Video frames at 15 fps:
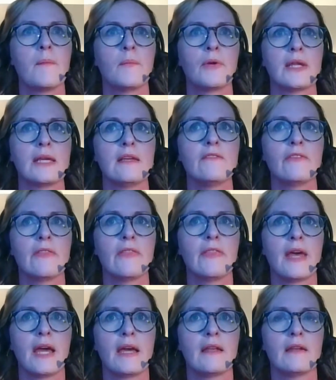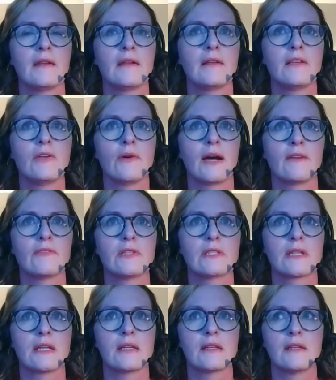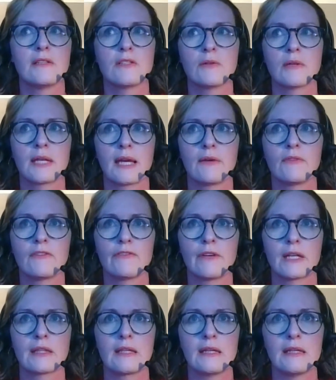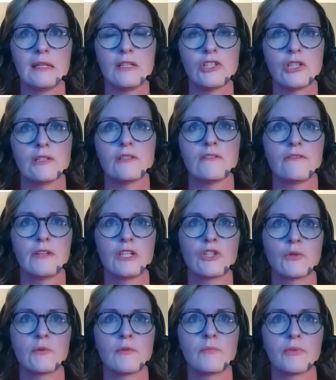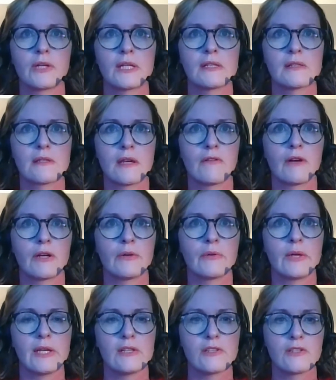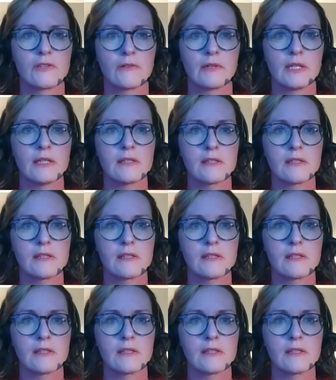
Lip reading: But even then, you haven't taken into account the fact that each individual brings their own history.